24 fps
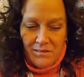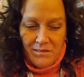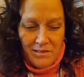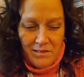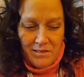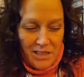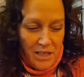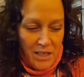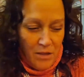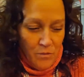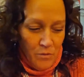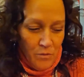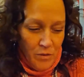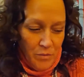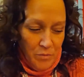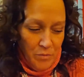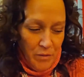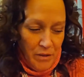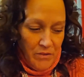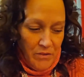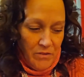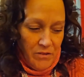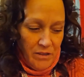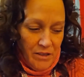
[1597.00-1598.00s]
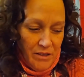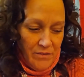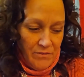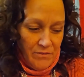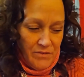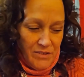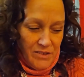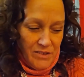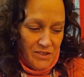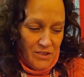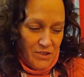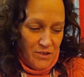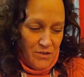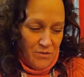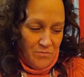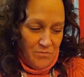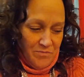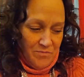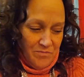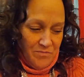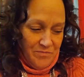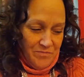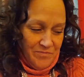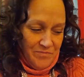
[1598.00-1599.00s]
And we both love Snoop.
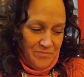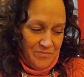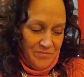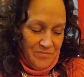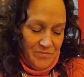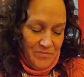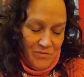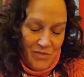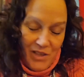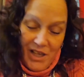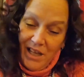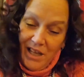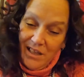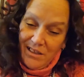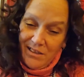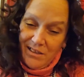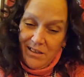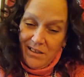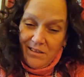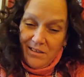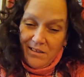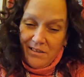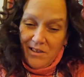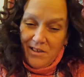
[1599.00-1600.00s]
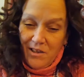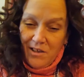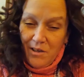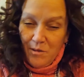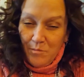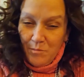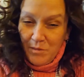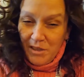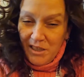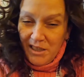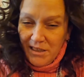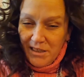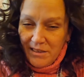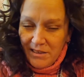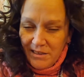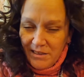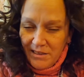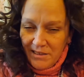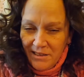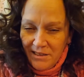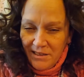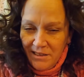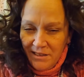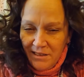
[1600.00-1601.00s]
We got a lot in common,
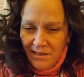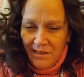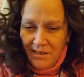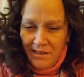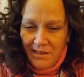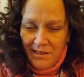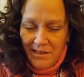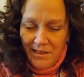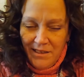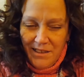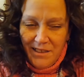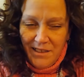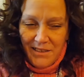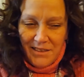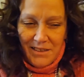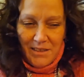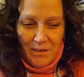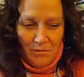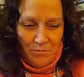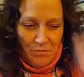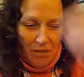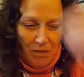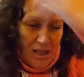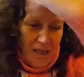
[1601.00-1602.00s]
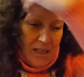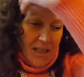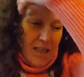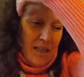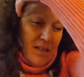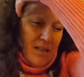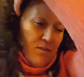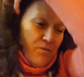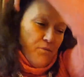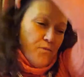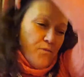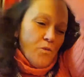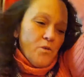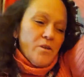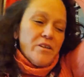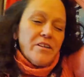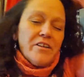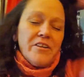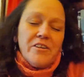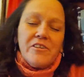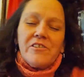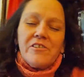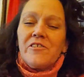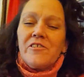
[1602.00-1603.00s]
actually. Except I can't afford her
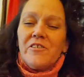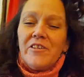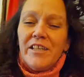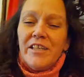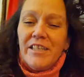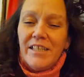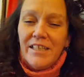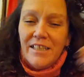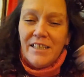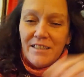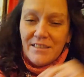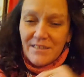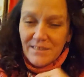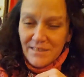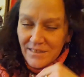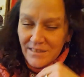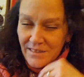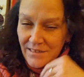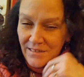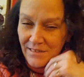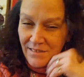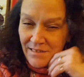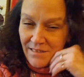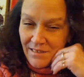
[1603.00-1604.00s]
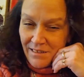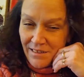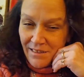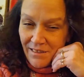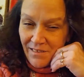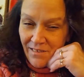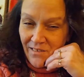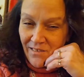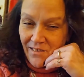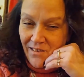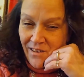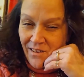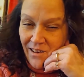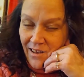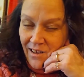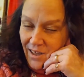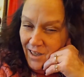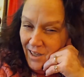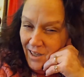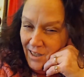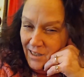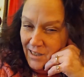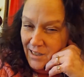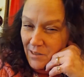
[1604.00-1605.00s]
ingredients.
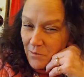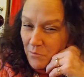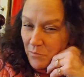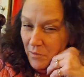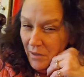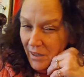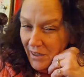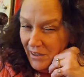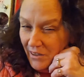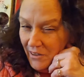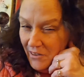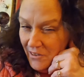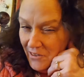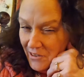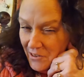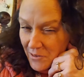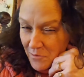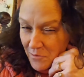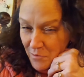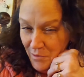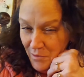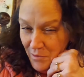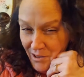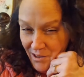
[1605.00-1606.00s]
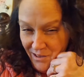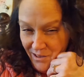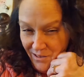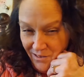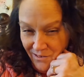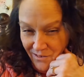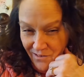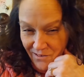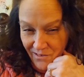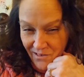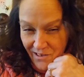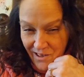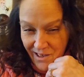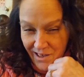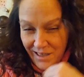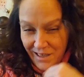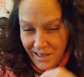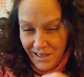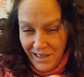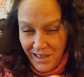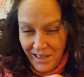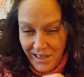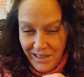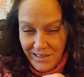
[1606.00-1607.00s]
I did buy her cookbook.
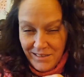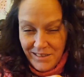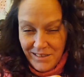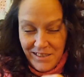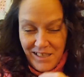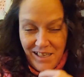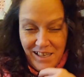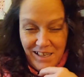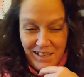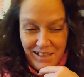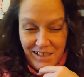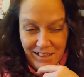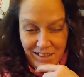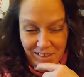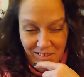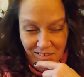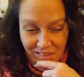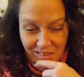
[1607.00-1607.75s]
And hand-signed it.